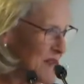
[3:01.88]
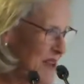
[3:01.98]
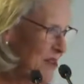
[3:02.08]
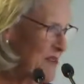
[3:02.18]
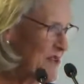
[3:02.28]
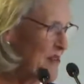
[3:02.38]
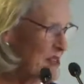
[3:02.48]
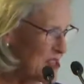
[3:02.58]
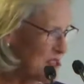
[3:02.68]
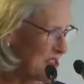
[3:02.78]
for our
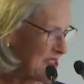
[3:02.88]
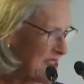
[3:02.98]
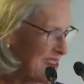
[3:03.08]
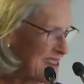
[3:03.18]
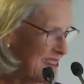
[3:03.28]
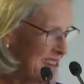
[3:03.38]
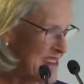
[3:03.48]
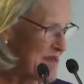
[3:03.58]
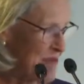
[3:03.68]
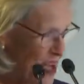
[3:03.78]
foundation and
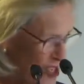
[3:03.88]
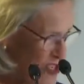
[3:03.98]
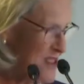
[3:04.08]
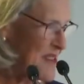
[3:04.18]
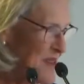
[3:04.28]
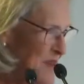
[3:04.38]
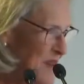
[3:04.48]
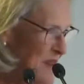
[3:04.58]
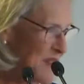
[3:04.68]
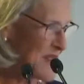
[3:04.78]
passionate
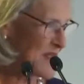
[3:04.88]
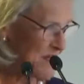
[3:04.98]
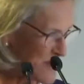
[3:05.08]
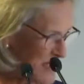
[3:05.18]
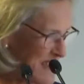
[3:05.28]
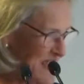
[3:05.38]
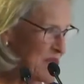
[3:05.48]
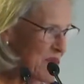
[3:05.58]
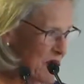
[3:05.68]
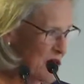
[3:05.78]
about social
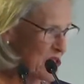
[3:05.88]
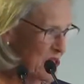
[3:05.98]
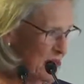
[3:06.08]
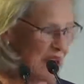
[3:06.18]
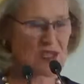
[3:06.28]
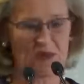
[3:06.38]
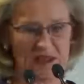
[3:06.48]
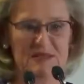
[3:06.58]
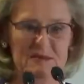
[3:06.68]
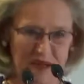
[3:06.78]
entrepreneurship, as
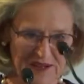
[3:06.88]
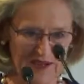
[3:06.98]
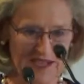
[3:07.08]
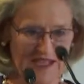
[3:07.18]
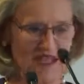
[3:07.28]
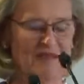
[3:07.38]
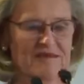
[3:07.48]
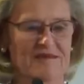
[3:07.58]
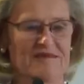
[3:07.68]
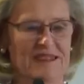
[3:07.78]
well as Patrice
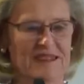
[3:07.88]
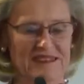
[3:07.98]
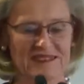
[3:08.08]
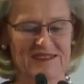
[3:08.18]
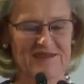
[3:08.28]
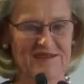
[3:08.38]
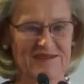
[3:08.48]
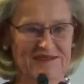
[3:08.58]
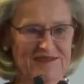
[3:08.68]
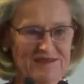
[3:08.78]
and the
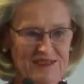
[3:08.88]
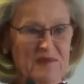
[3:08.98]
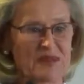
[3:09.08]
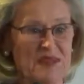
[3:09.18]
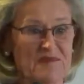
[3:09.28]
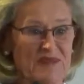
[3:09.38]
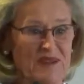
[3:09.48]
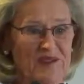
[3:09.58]
Smotsepe